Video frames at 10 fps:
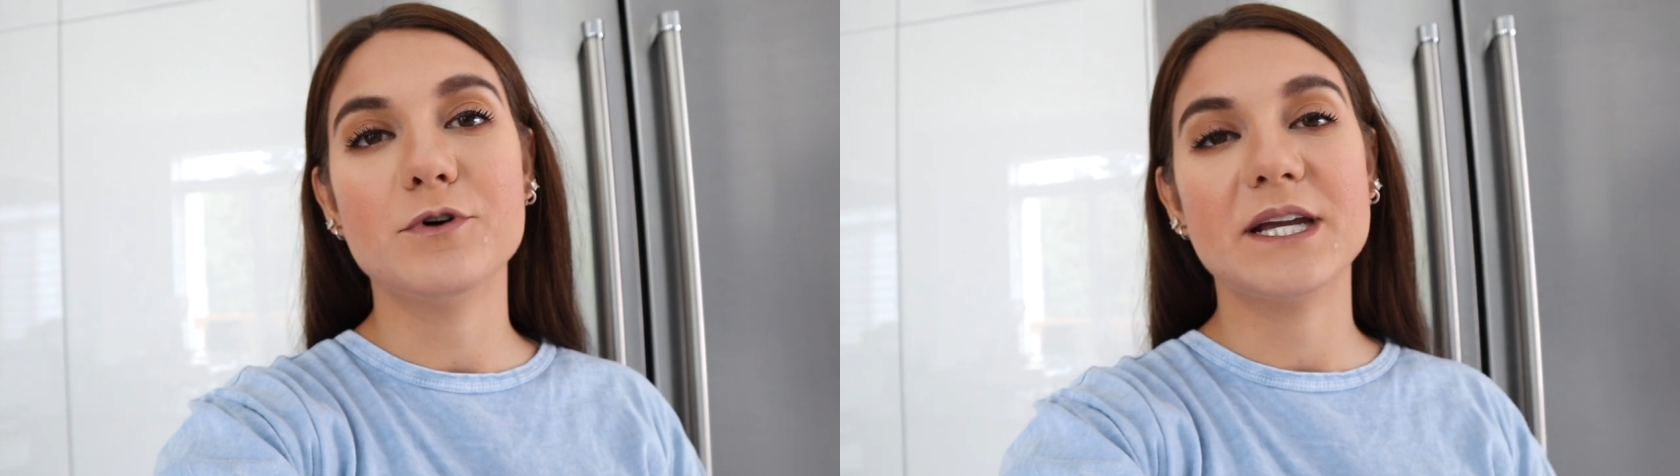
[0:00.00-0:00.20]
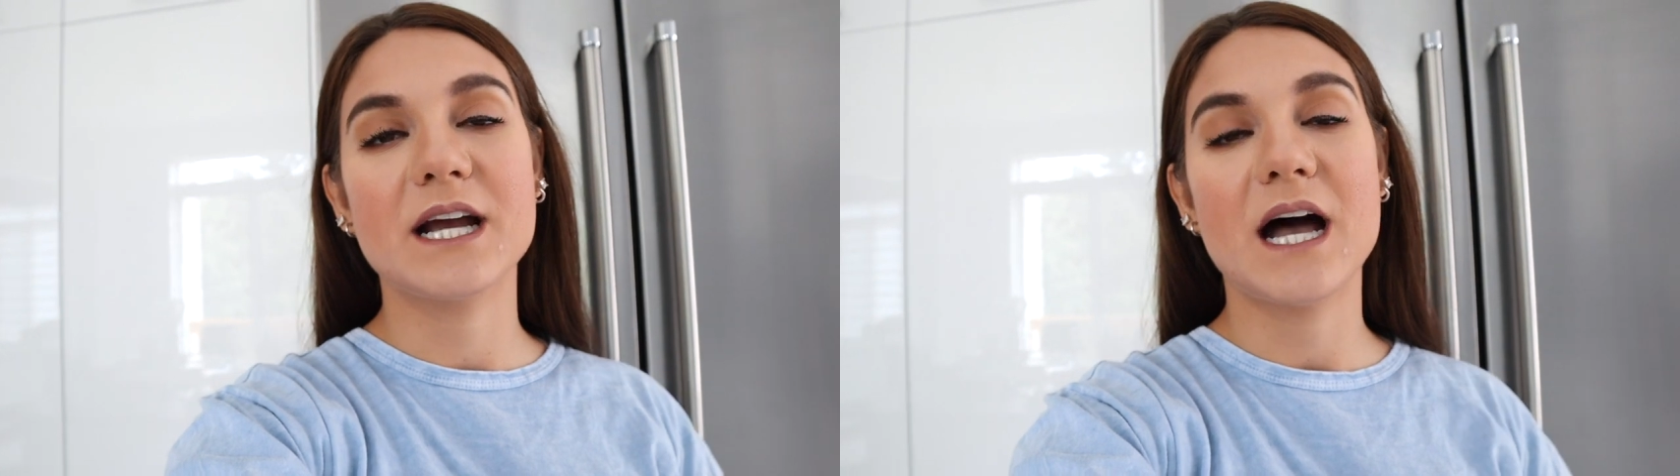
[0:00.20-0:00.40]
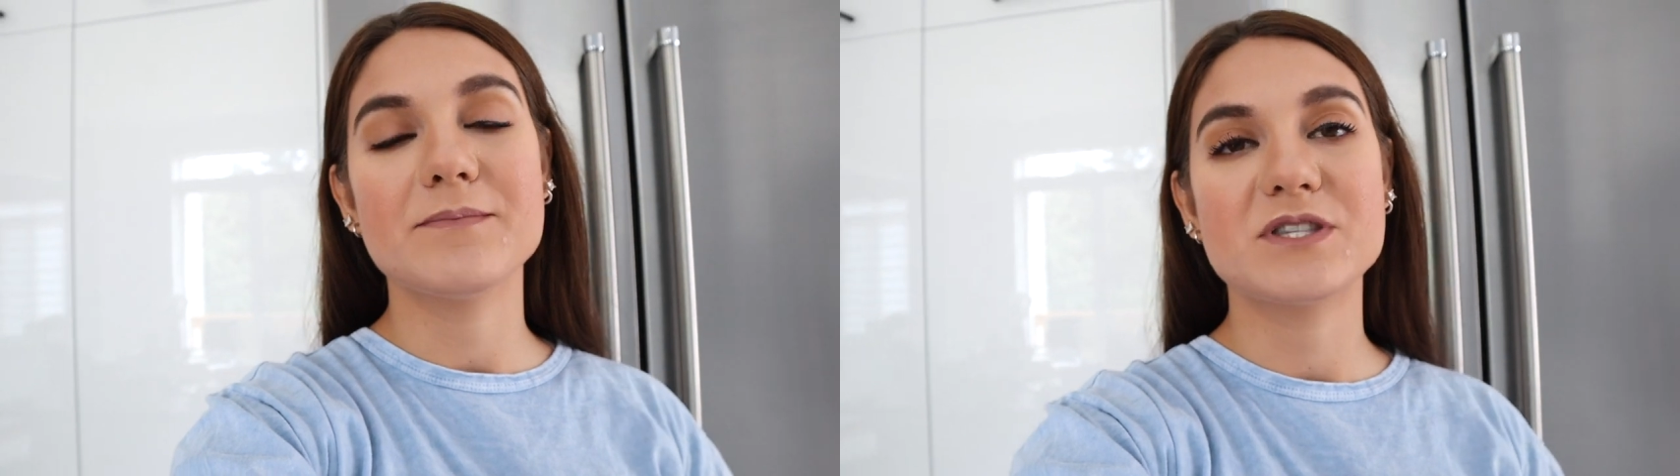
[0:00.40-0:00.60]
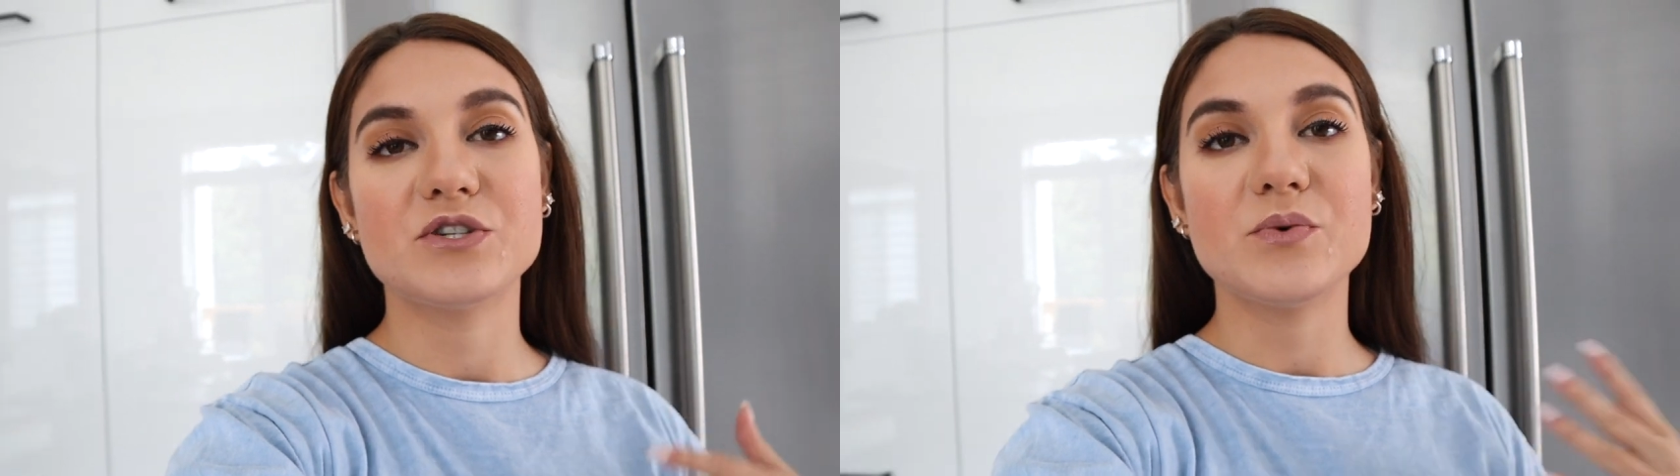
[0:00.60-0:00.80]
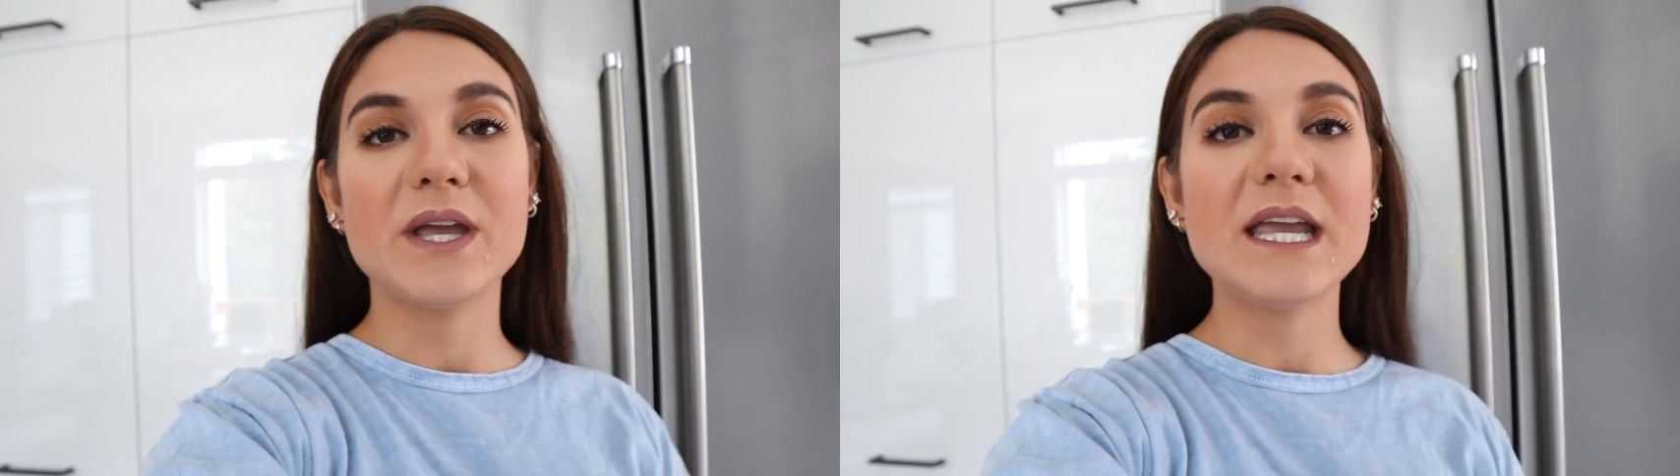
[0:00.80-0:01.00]
when it
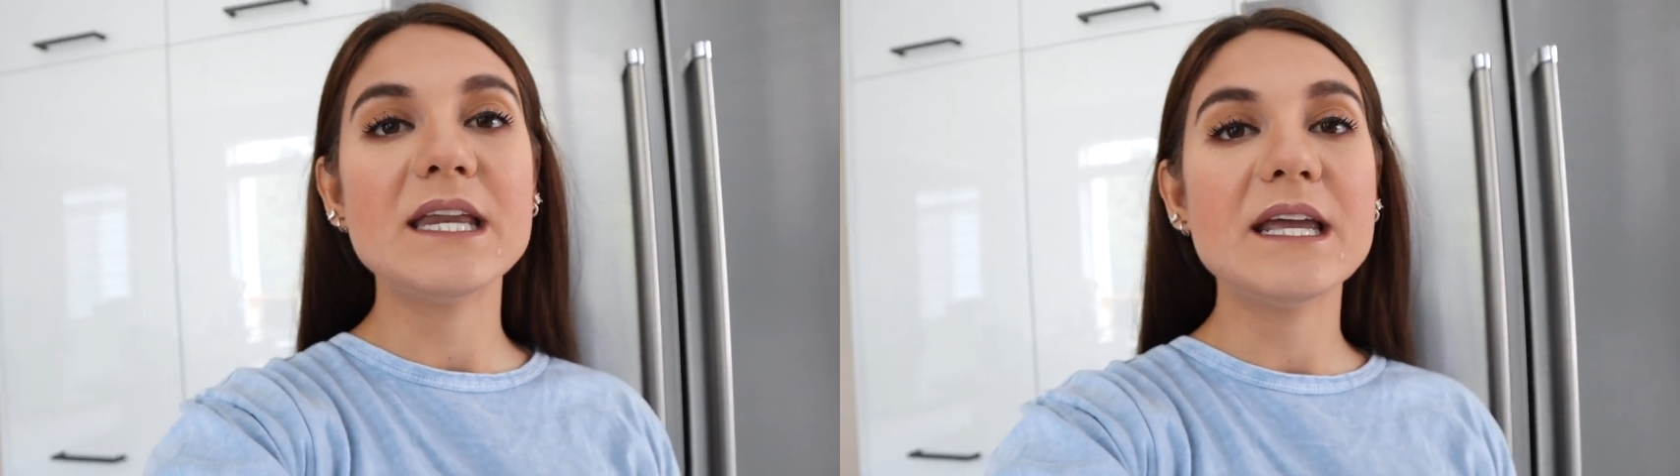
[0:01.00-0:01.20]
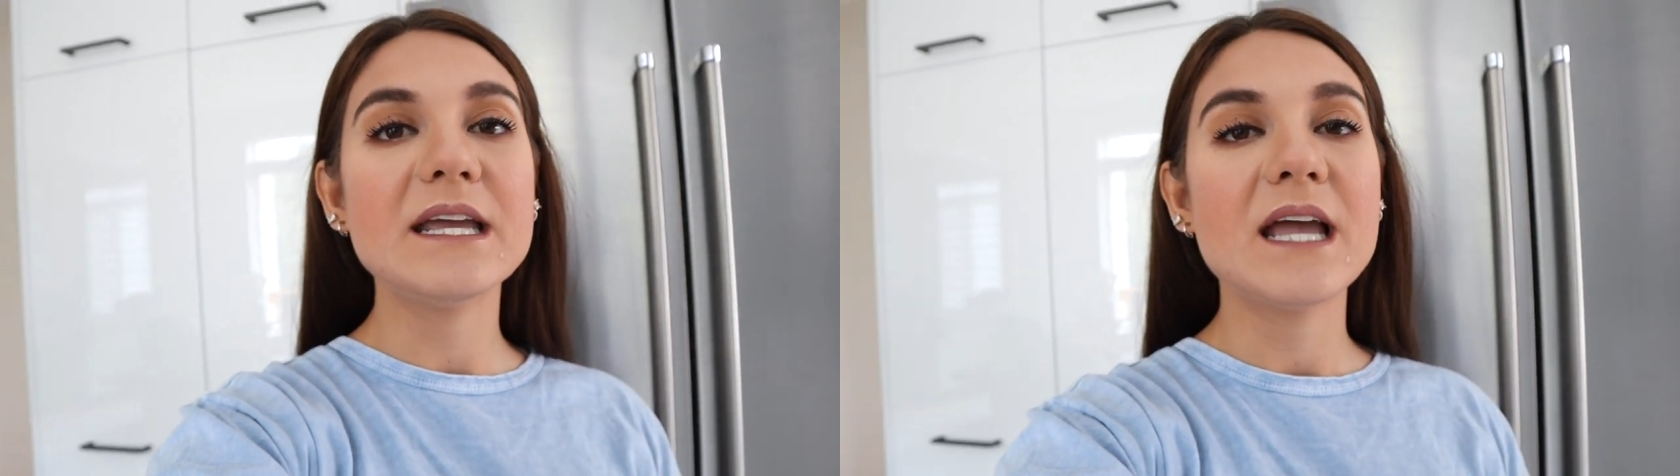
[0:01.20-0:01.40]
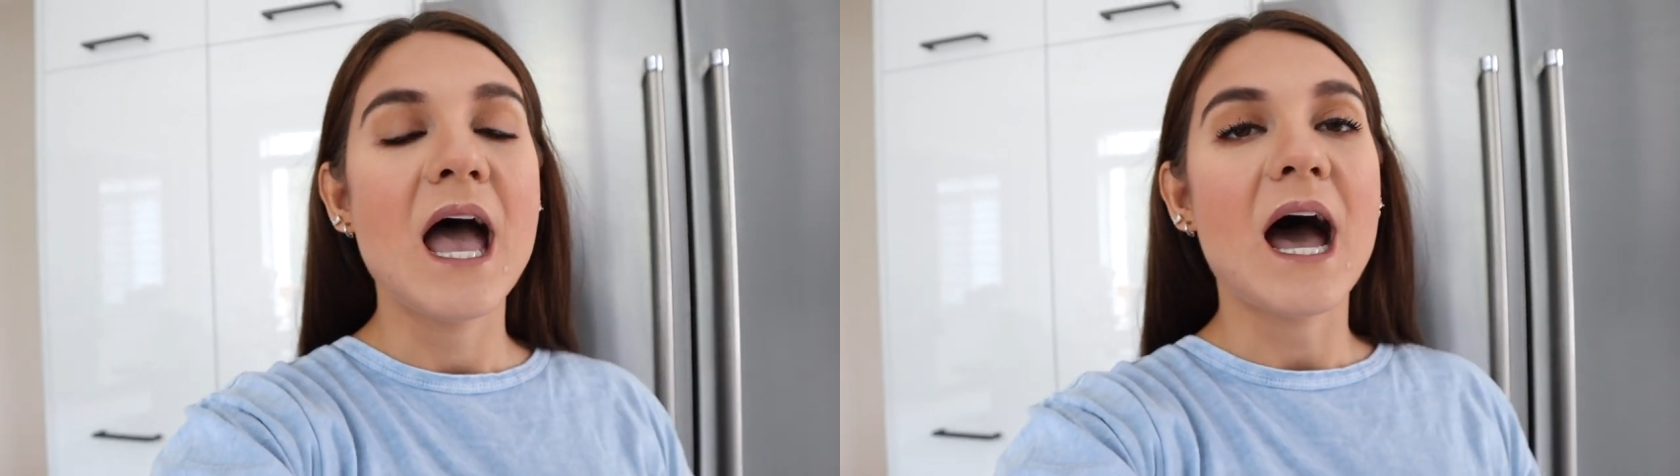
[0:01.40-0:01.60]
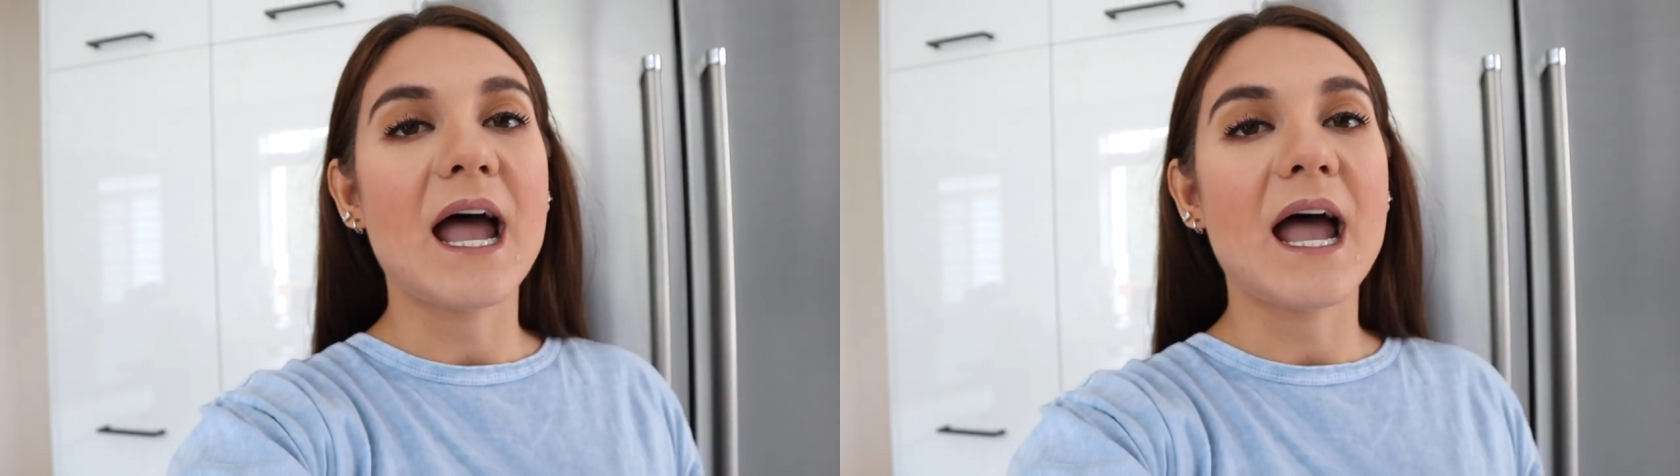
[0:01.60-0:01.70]
comes to eating.